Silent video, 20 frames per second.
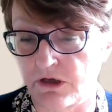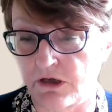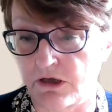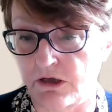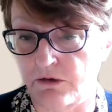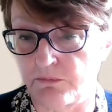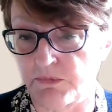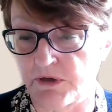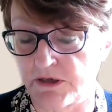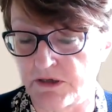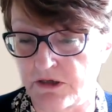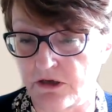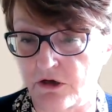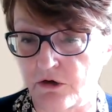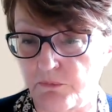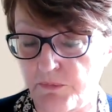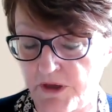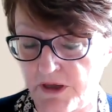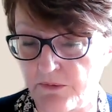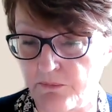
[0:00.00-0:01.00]
and
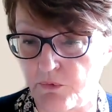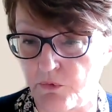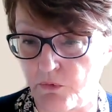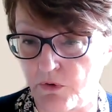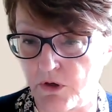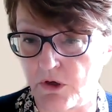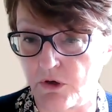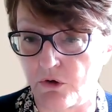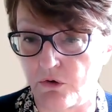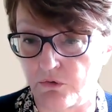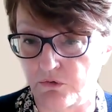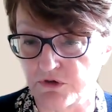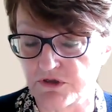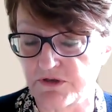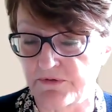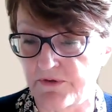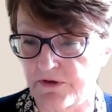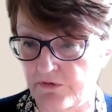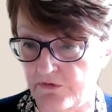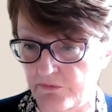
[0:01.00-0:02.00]
young people along
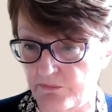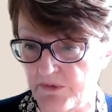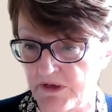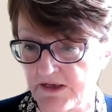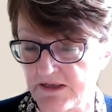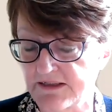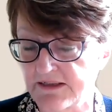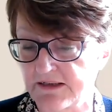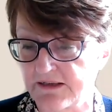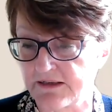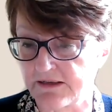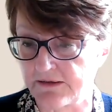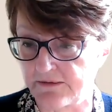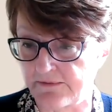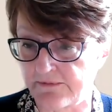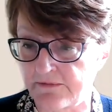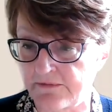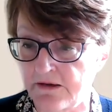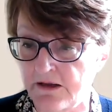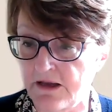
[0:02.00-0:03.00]
to those
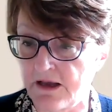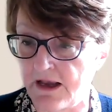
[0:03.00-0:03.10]
meetings